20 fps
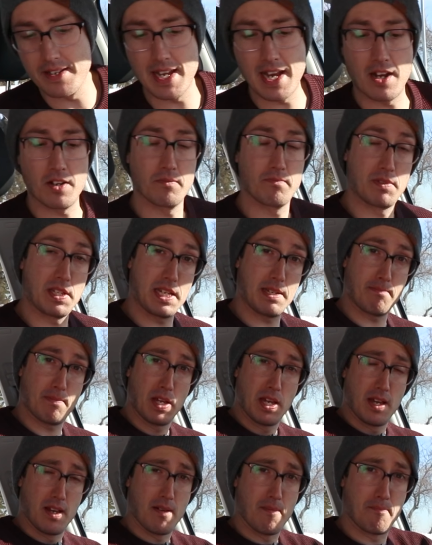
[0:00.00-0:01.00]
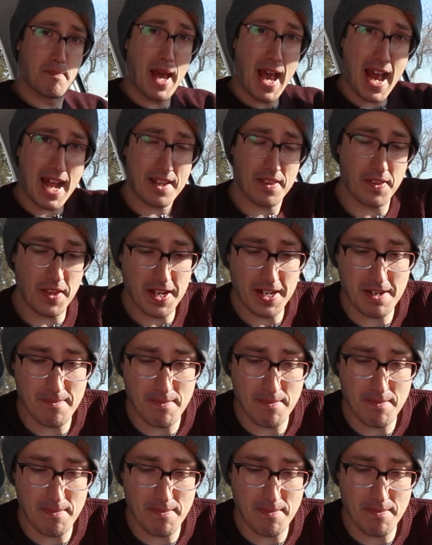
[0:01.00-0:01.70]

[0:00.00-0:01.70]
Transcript: Now, the bad thing